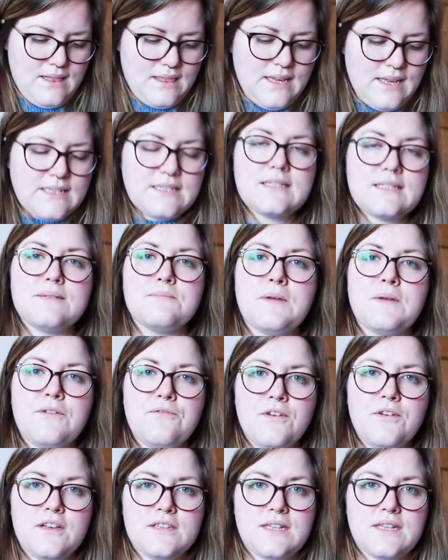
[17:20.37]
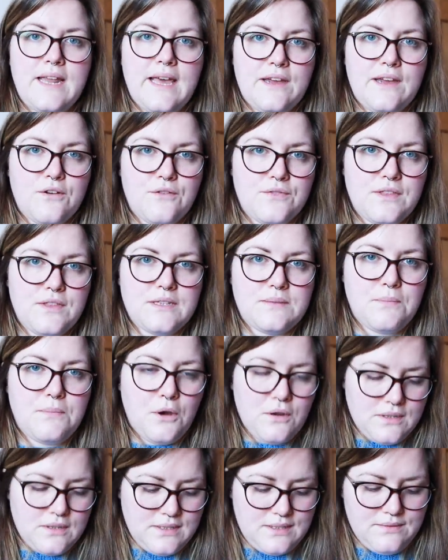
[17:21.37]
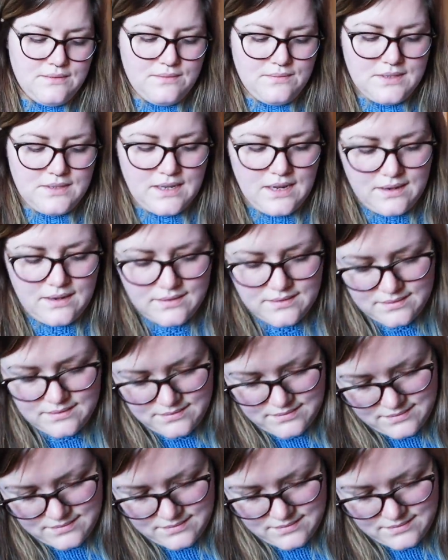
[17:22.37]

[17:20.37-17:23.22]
That's my first layer of this box done.